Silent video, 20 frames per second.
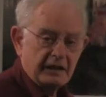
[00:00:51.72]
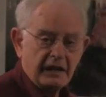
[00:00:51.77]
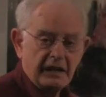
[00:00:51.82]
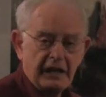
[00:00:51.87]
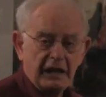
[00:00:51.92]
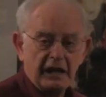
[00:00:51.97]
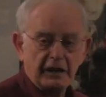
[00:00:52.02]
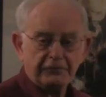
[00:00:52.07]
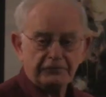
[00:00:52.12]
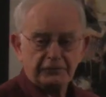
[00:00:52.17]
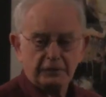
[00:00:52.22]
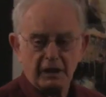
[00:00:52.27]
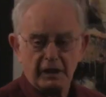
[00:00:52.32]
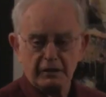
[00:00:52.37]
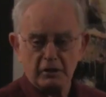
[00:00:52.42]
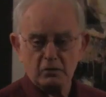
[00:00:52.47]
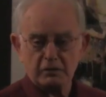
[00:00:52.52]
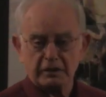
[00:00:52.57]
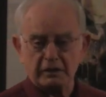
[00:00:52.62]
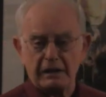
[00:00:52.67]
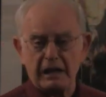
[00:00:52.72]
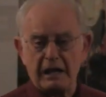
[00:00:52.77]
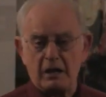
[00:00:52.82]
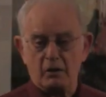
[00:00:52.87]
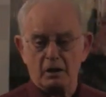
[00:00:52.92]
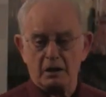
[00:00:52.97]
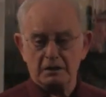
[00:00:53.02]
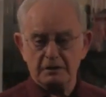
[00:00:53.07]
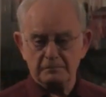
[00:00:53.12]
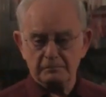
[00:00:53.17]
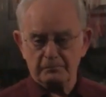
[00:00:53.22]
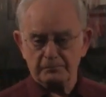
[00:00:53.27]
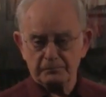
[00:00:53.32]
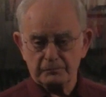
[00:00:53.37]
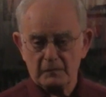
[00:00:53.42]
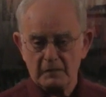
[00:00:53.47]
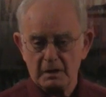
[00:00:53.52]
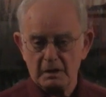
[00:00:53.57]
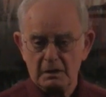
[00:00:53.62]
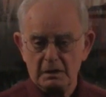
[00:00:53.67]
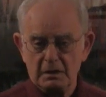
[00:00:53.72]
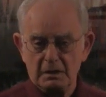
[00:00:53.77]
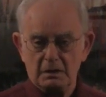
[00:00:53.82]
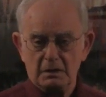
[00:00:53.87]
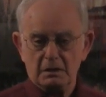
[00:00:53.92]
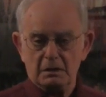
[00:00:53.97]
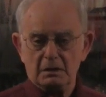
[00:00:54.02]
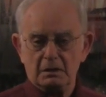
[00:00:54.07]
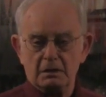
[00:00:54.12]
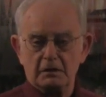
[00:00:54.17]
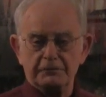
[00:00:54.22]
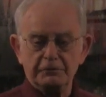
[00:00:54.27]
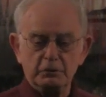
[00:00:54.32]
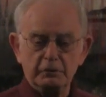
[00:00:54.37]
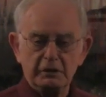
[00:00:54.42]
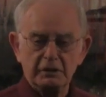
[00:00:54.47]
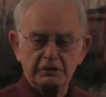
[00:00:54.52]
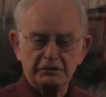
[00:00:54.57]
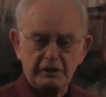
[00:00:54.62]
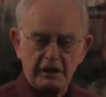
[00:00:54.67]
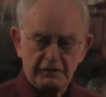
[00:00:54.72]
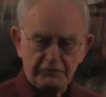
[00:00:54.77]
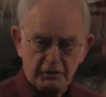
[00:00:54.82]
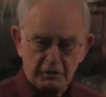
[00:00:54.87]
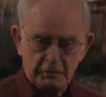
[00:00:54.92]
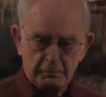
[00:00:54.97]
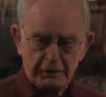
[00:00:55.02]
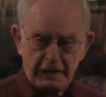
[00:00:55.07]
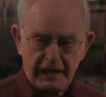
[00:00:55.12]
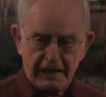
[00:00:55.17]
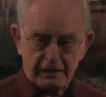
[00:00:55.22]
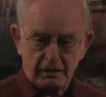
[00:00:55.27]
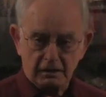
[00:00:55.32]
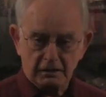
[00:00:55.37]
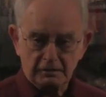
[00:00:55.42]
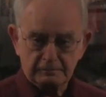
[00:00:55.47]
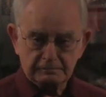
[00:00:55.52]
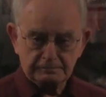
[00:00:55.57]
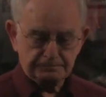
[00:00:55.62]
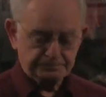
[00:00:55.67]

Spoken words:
and a half on Okinawa, a few years after the battle.